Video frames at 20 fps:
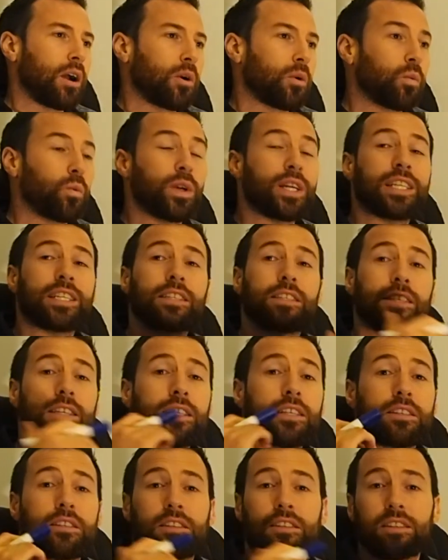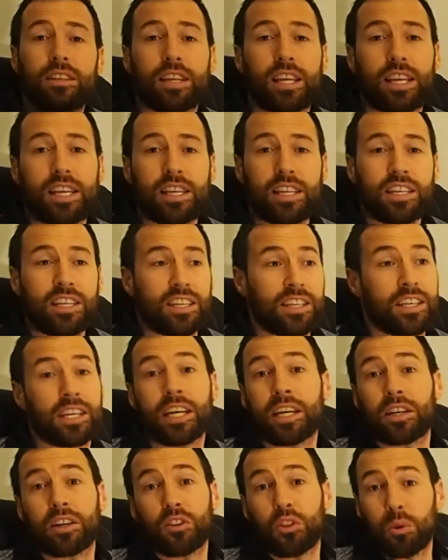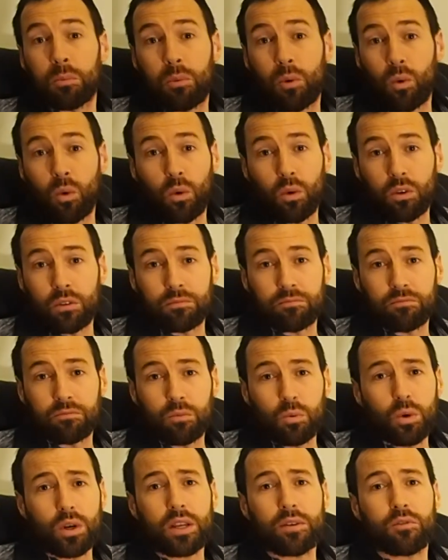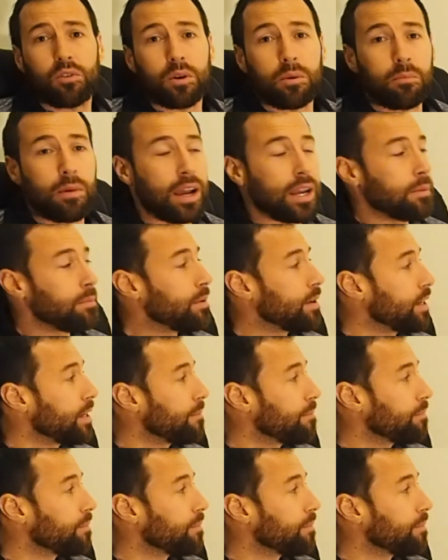When did he kick the ball? Whatever it may be.